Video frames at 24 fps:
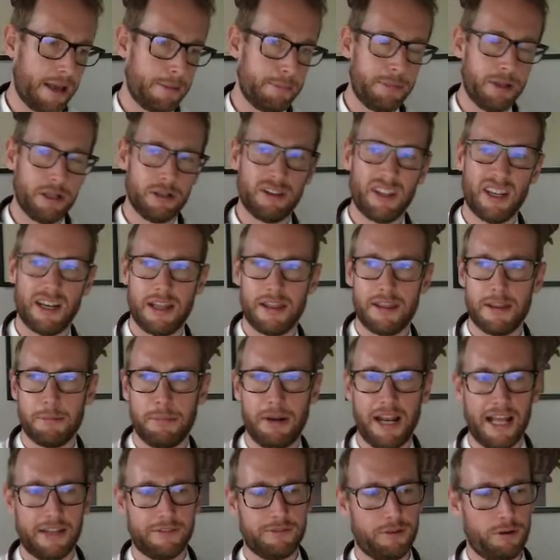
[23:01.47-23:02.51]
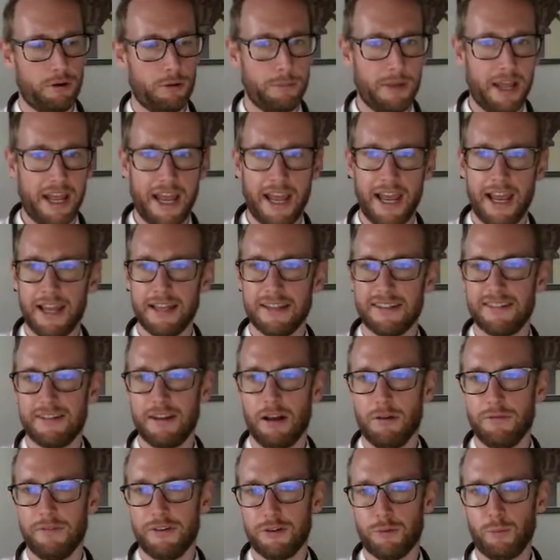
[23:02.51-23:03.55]
built in the platform
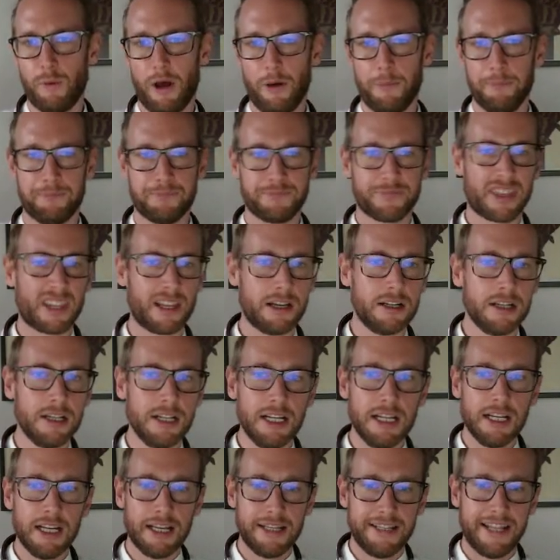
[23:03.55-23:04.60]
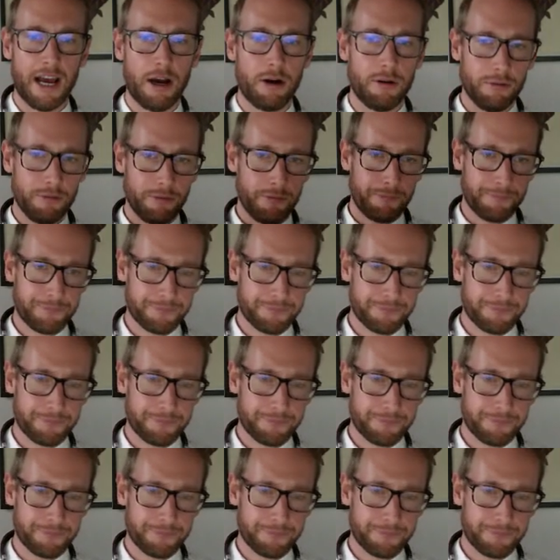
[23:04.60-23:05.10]
itself as well. Now,